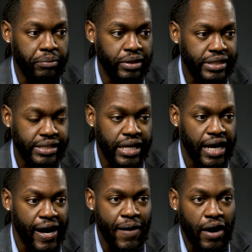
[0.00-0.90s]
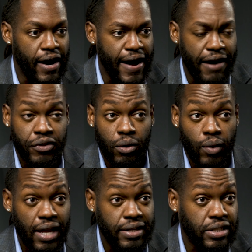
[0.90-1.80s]
But just after a
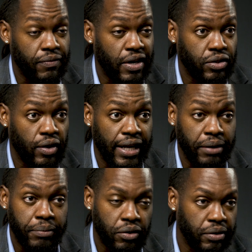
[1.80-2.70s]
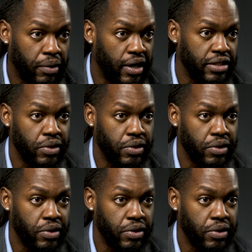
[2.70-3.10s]
while and stuff, I started like building bonds,